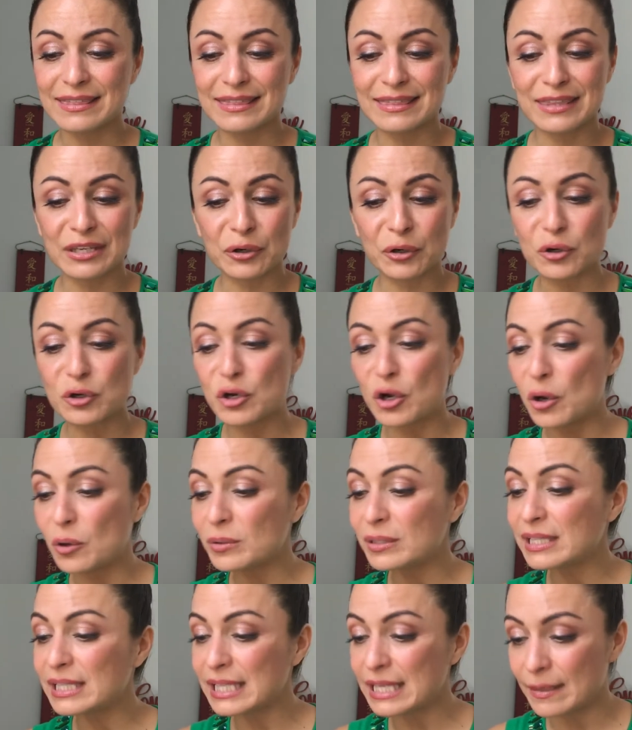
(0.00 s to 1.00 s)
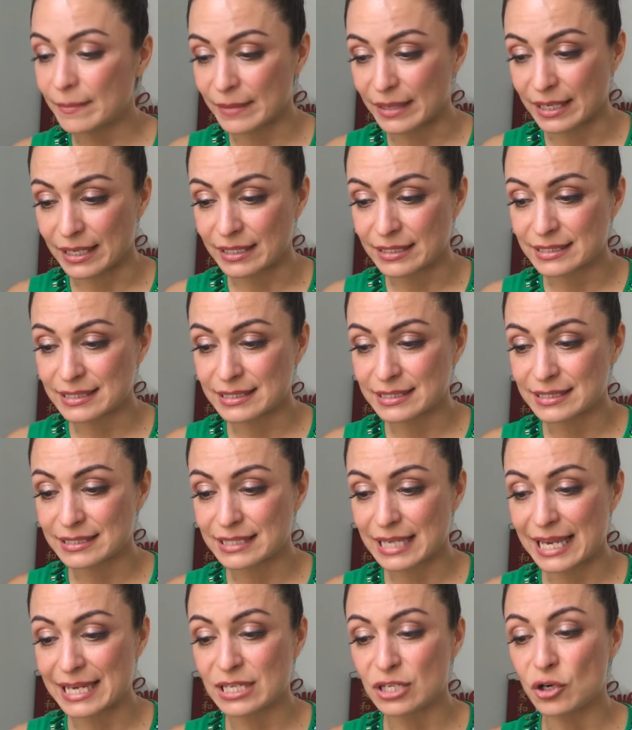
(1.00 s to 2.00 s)
there are no limits.
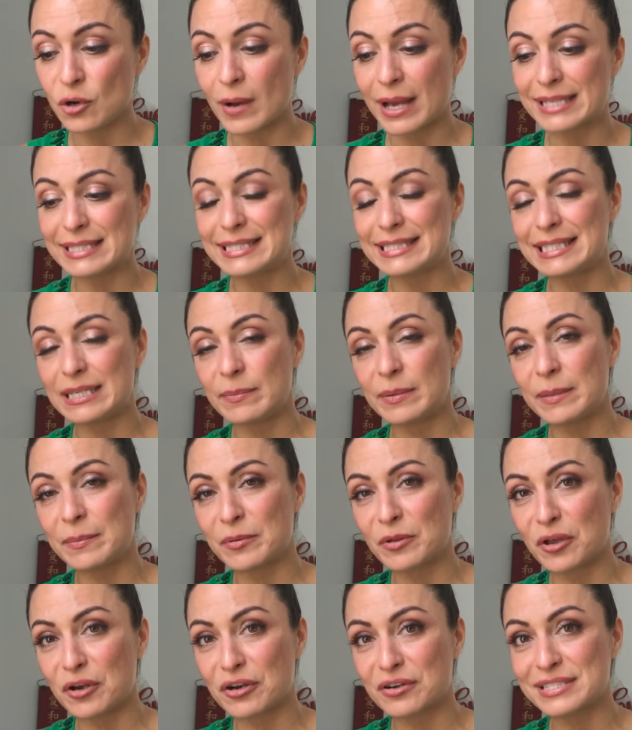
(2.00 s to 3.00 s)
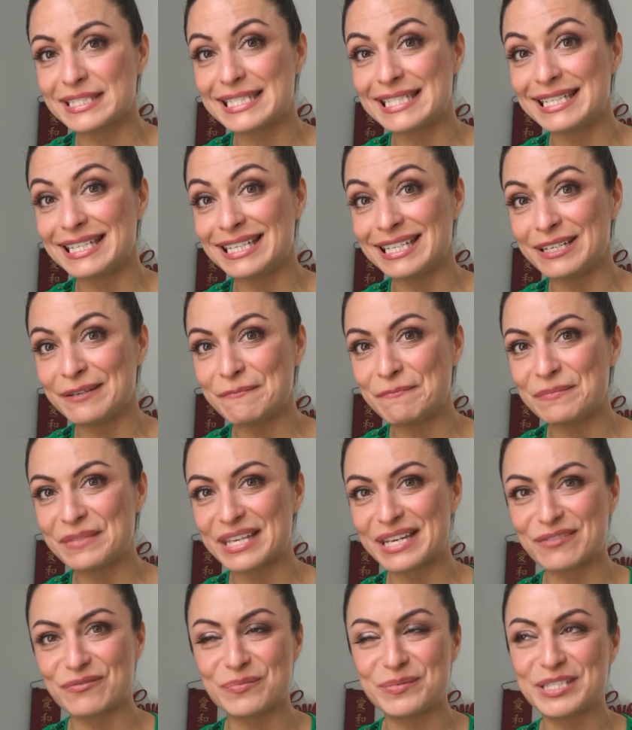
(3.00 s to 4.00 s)
And you know, I see people on our team
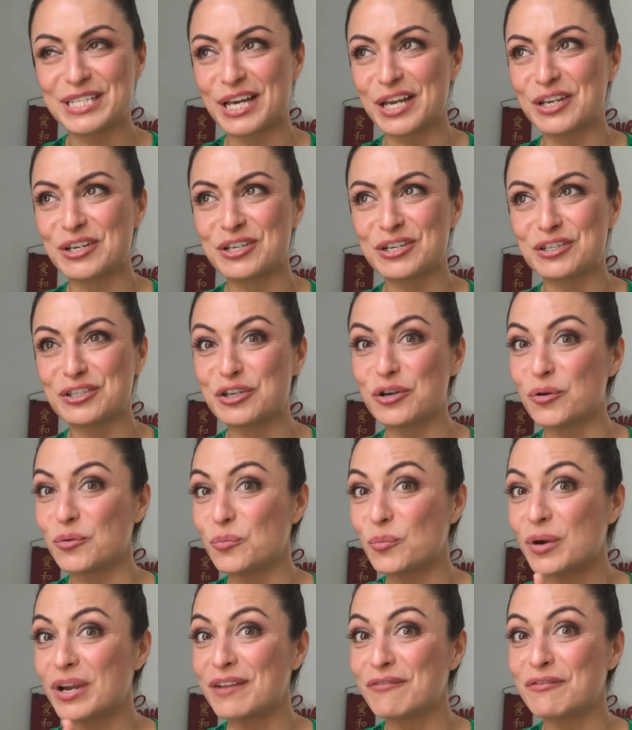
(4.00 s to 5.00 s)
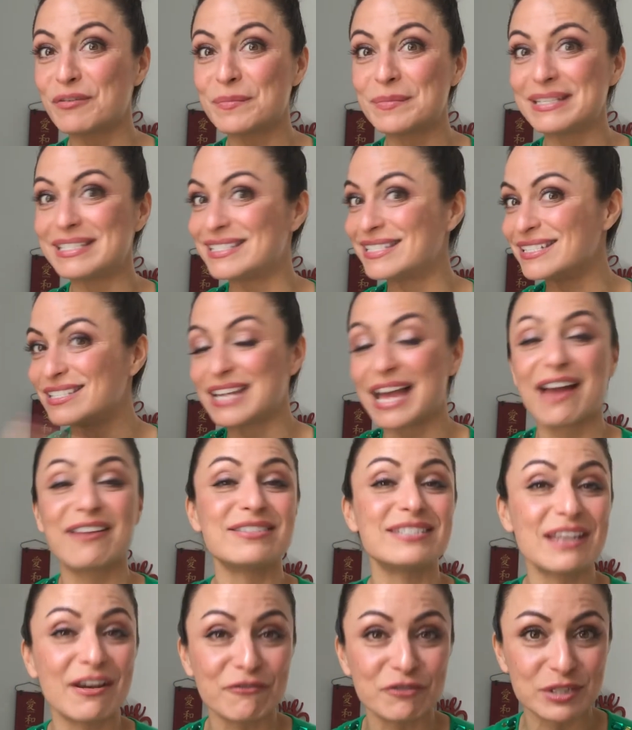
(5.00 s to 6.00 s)
that have done, you know, one of them did,
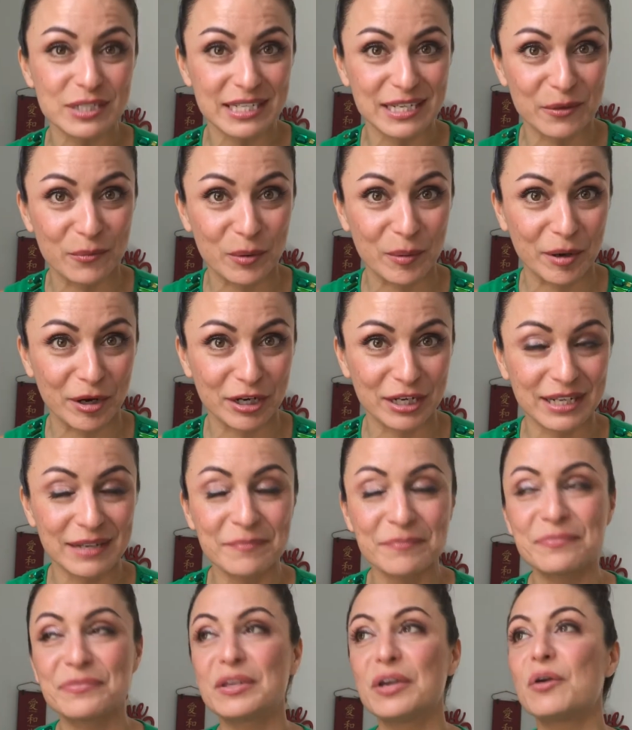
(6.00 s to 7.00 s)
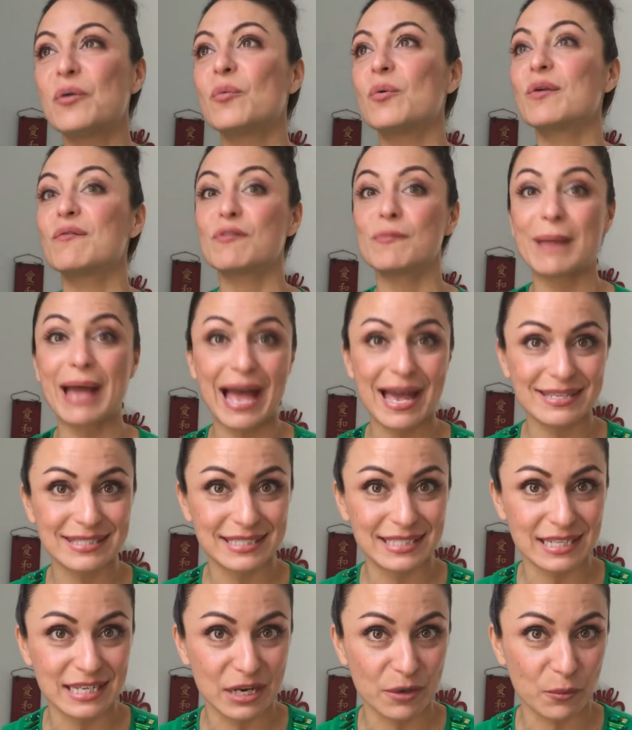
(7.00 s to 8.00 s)
has never done network marketing, one of them has
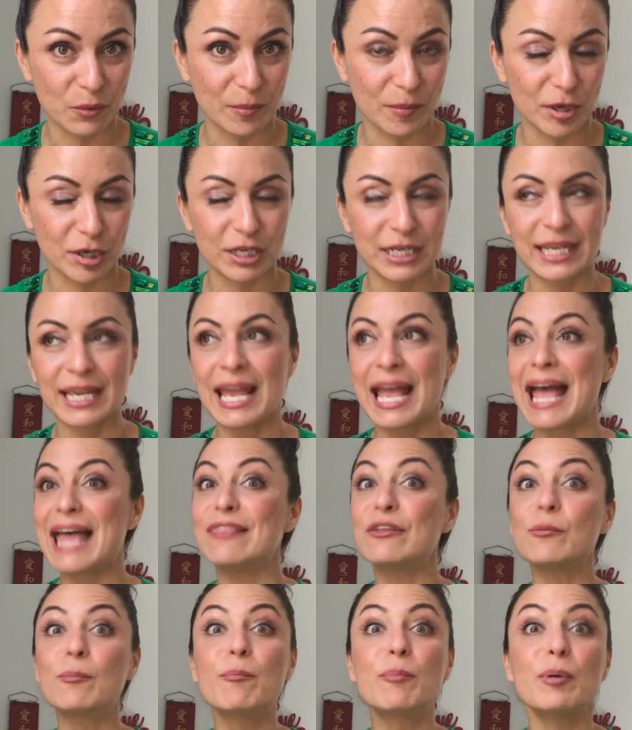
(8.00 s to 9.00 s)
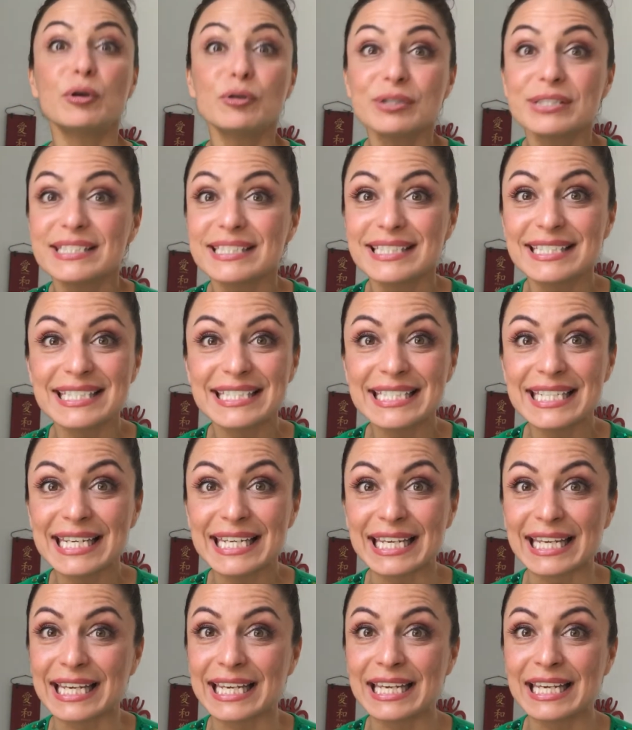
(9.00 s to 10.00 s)
done network marketing, and they're both
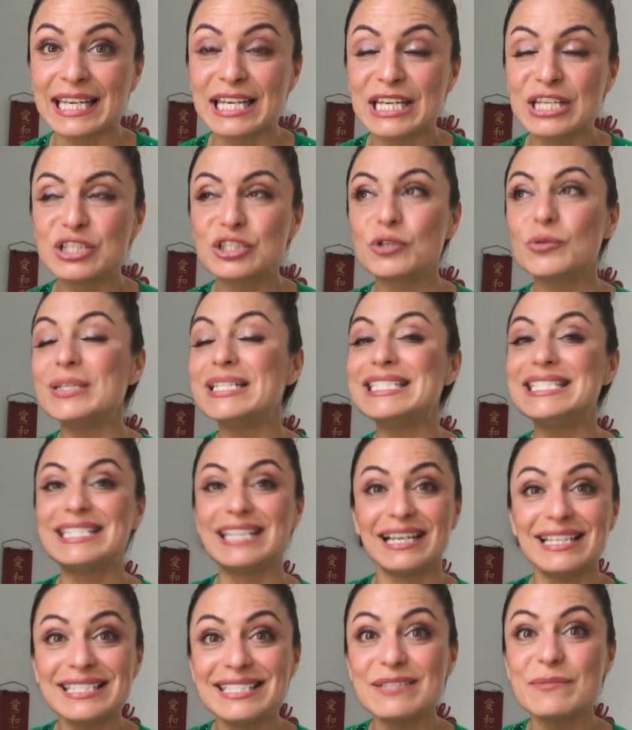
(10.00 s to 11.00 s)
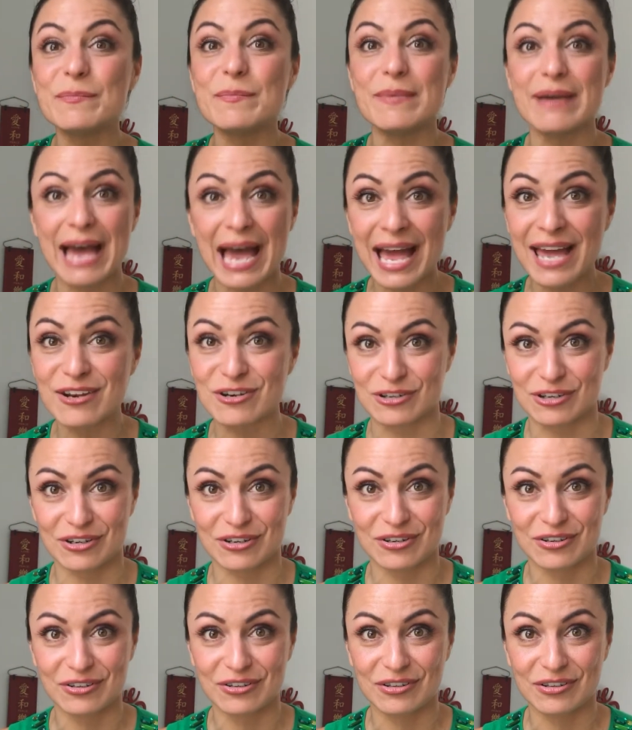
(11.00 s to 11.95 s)
succeeding. So it doesn't matter.